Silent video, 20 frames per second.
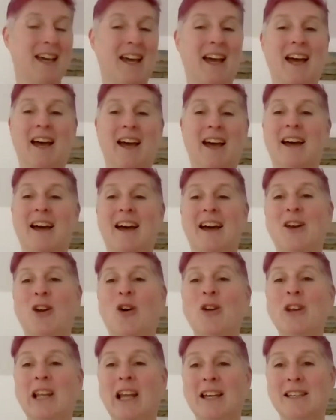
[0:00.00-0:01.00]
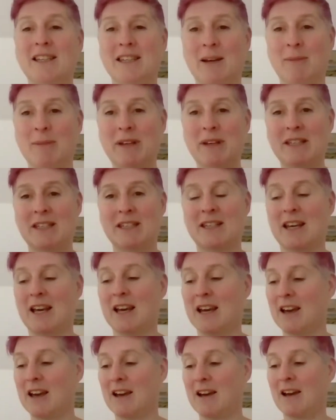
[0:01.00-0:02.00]
uh, an online summit
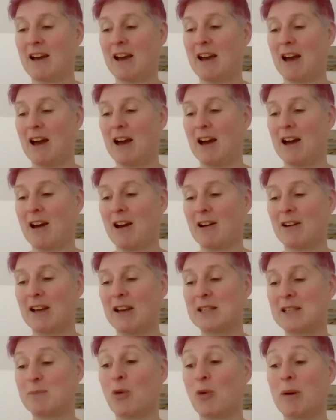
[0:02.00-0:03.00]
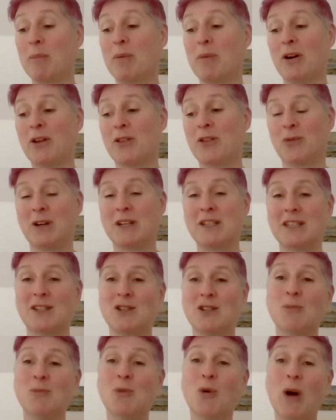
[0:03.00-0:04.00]
uh, uh, exploring pathways
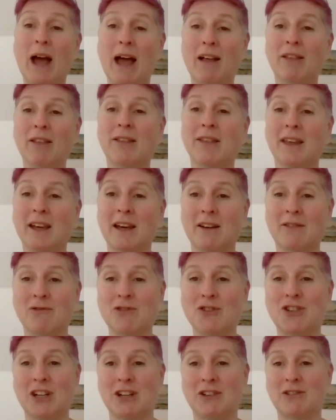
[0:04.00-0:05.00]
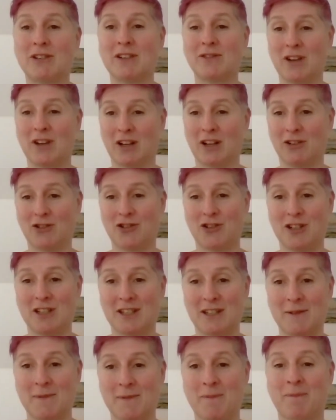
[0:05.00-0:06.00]
to more healthy and regenerative
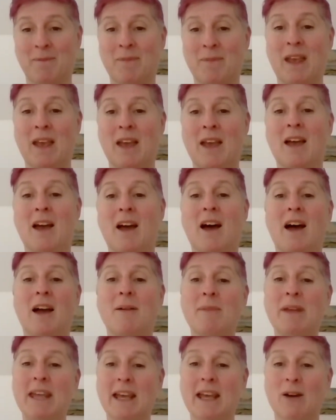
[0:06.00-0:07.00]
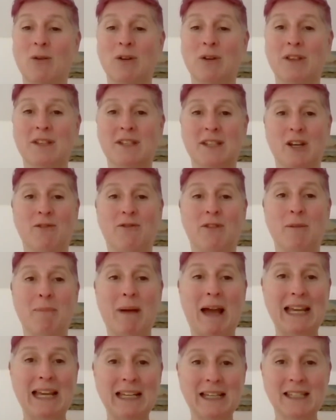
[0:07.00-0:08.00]
cultures. I'm here with Sophy
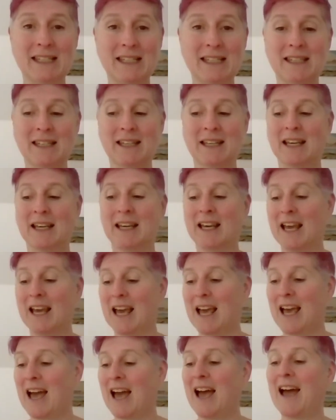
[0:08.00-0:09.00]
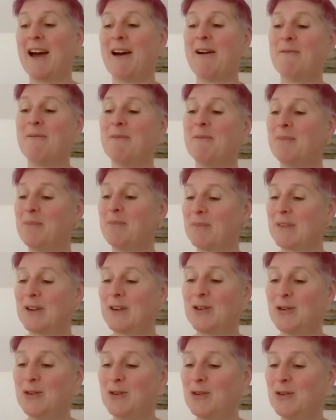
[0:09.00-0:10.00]
Banks, um,
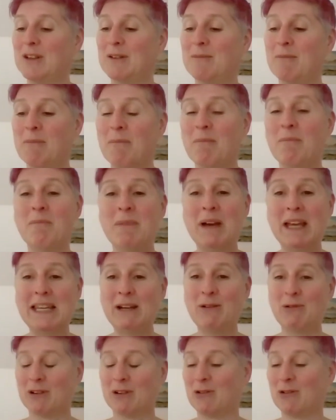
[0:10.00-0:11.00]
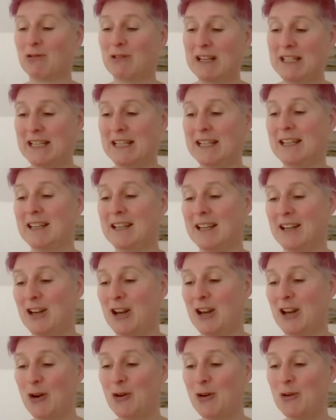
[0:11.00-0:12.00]
who many will already
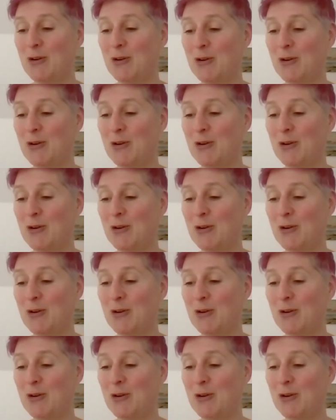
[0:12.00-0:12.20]
know.